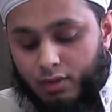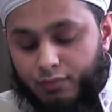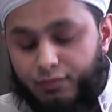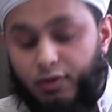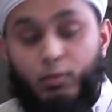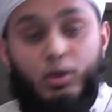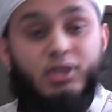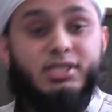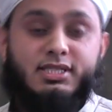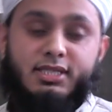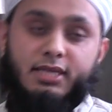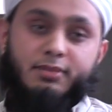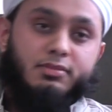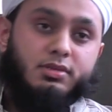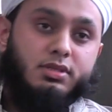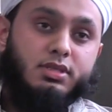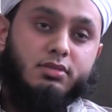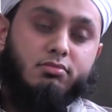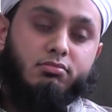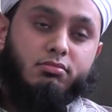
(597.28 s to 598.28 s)
For
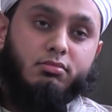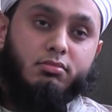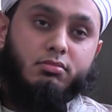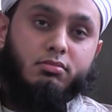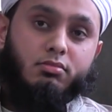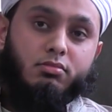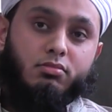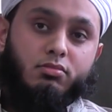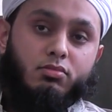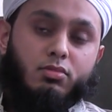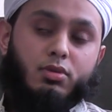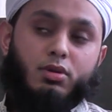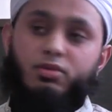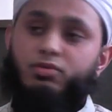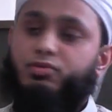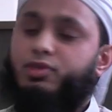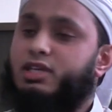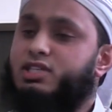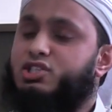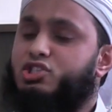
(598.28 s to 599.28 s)
Muslims,
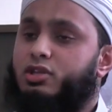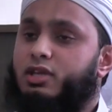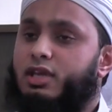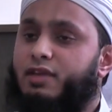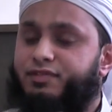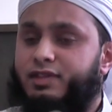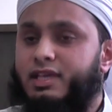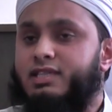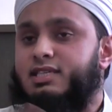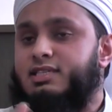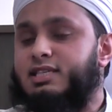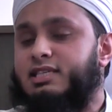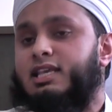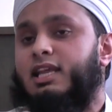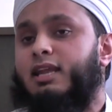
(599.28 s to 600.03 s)
if this is a